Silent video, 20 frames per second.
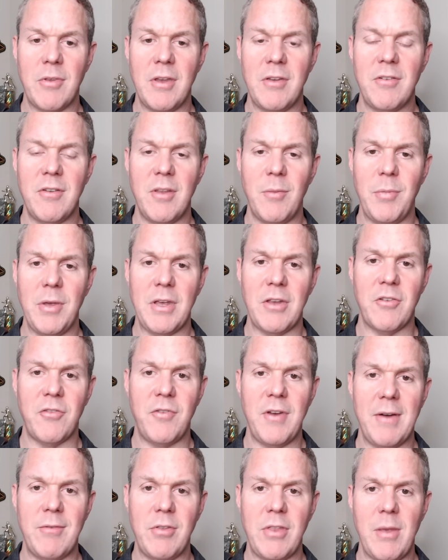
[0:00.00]
So this is the
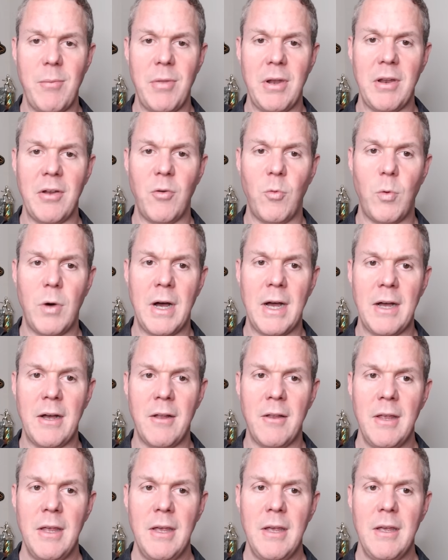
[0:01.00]
biggest favorite they've been in a
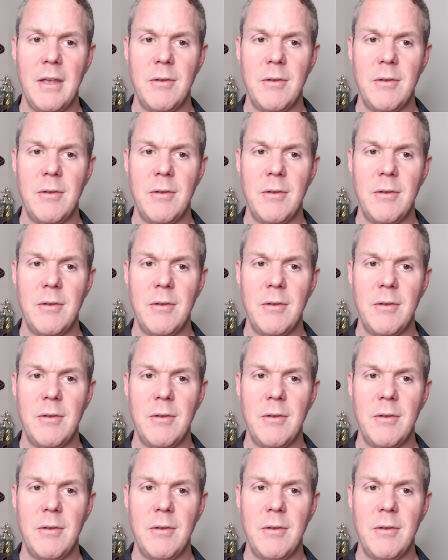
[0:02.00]
while.